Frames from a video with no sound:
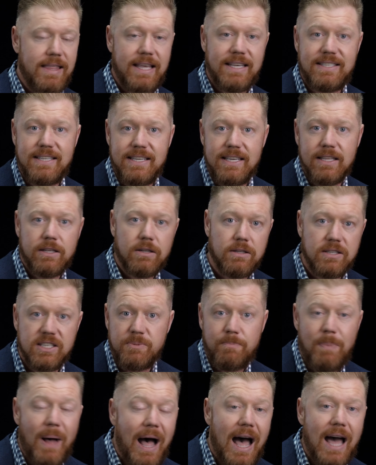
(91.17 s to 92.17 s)
They see a little
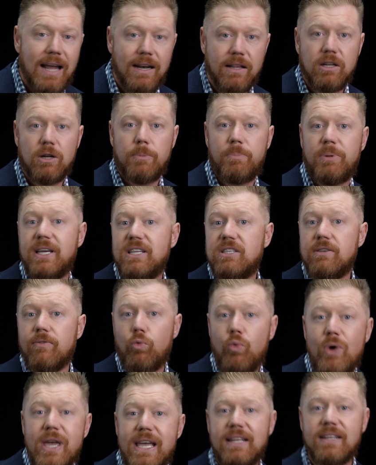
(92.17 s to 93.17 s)
spot, a little place of
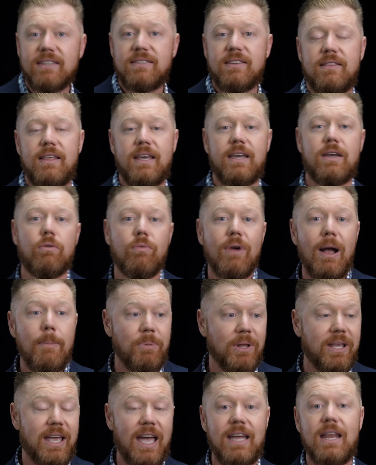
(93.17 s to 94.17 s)
weakness that they can
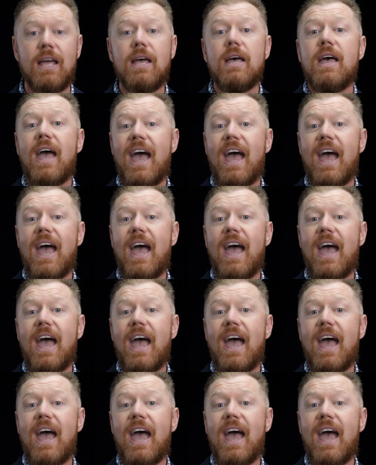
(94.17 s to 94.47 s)
replicate.